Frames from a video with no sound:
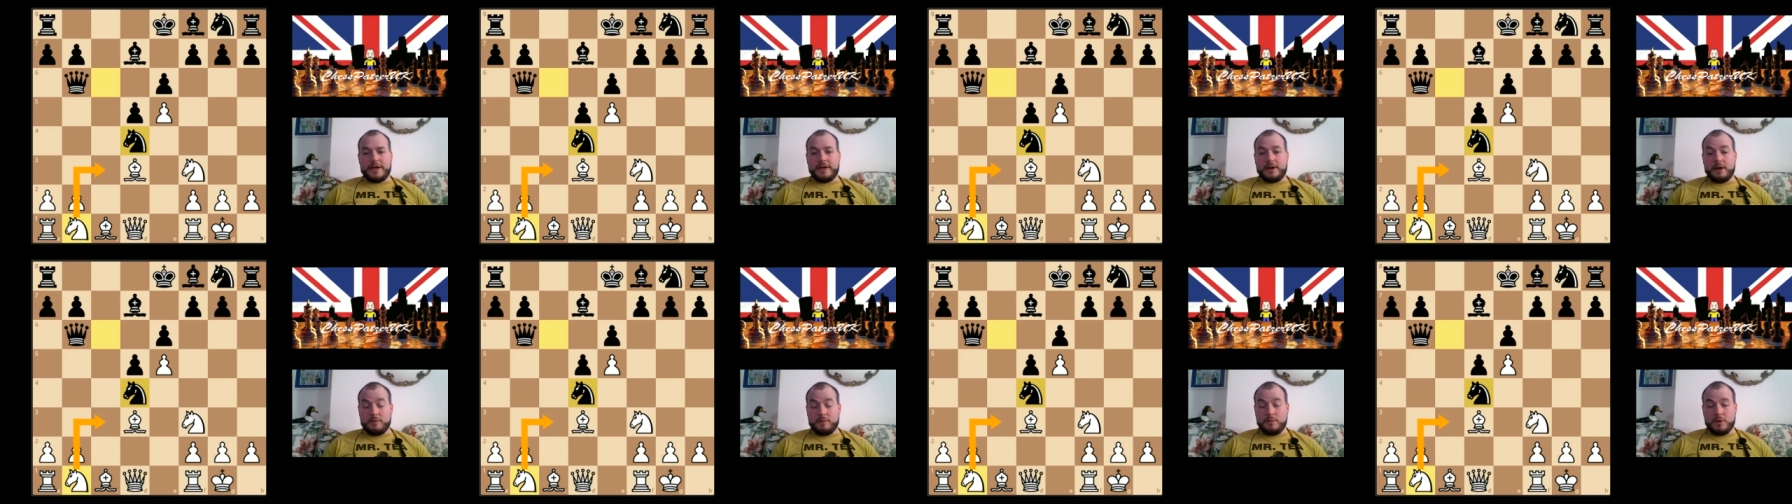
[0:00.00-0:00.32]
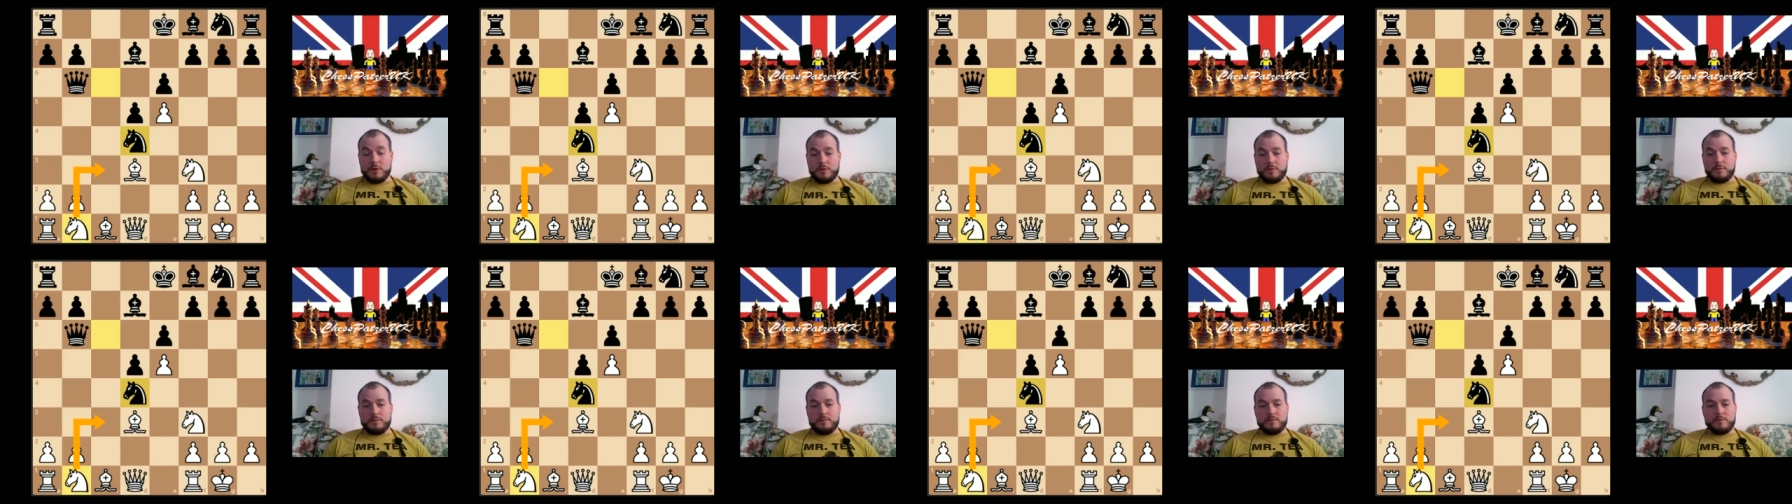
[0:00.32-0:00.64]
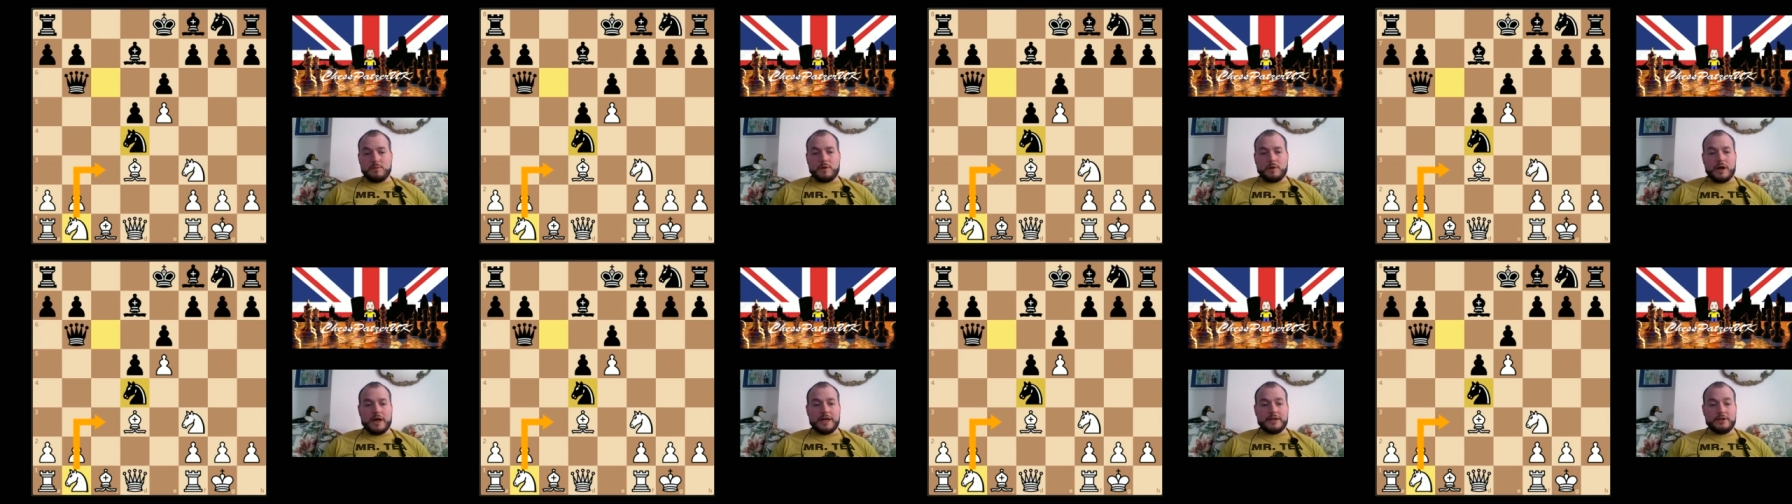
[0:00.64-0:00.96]
And
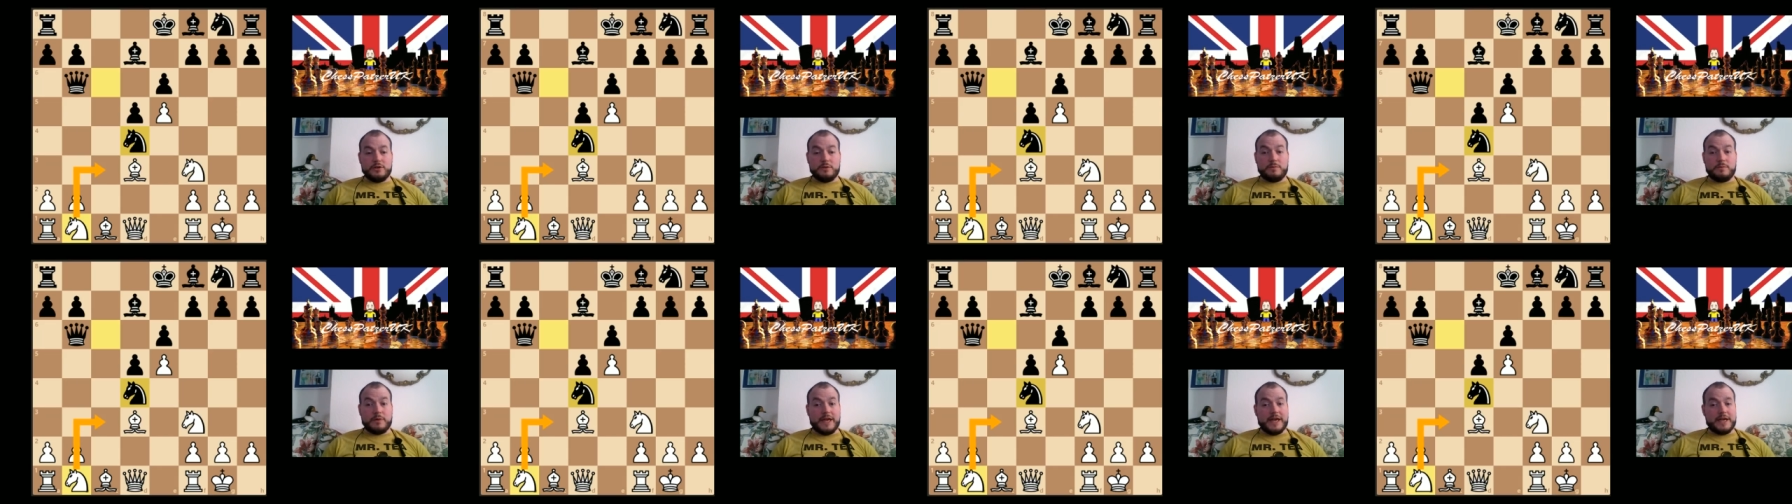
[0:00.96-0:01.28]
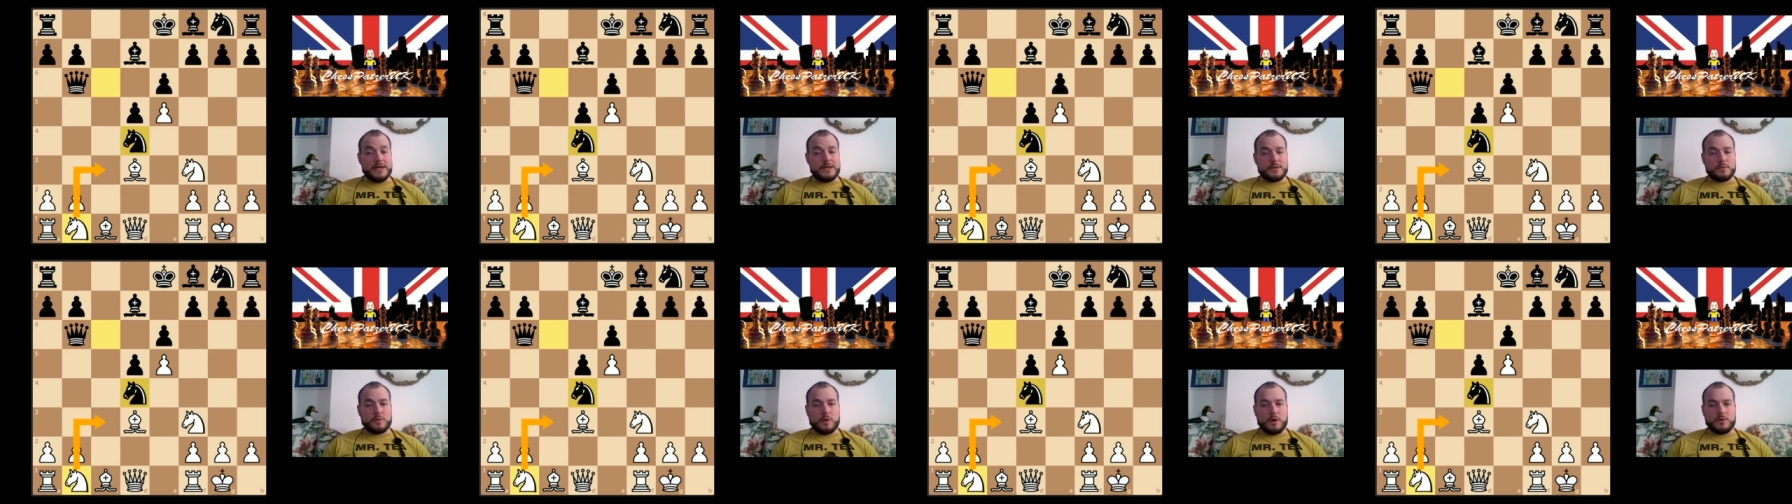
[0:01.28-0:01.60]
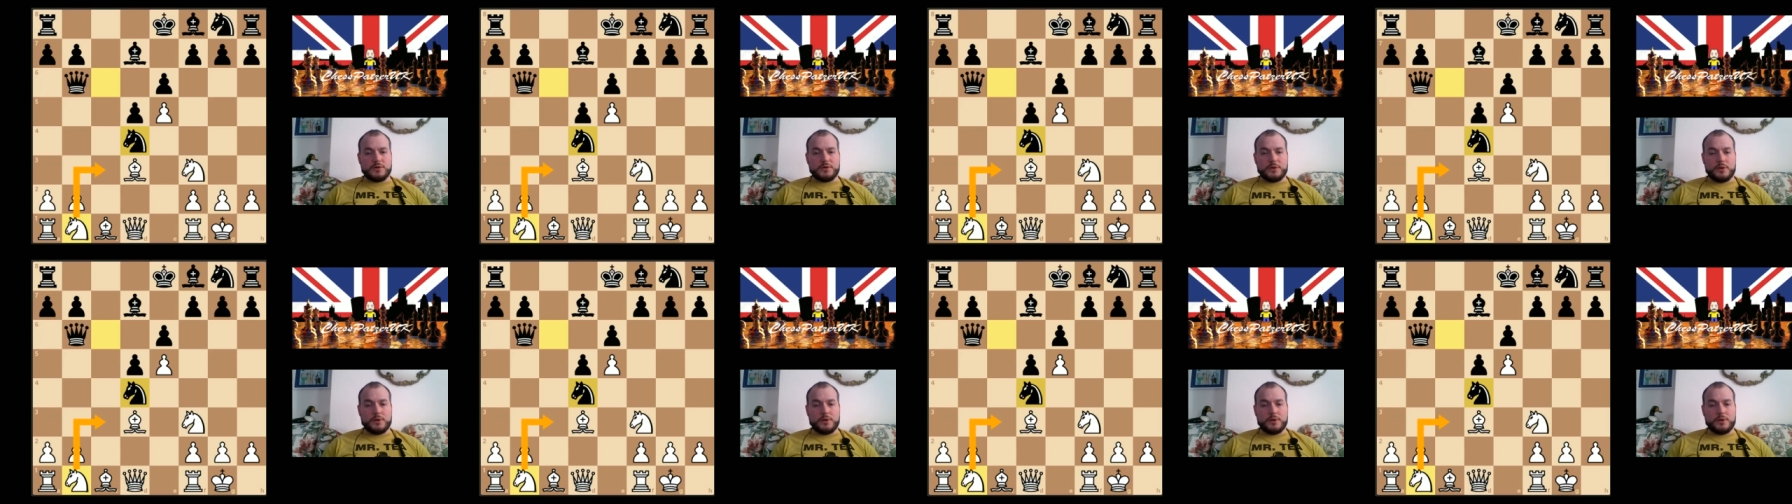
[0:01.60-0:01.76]
I do play it as well,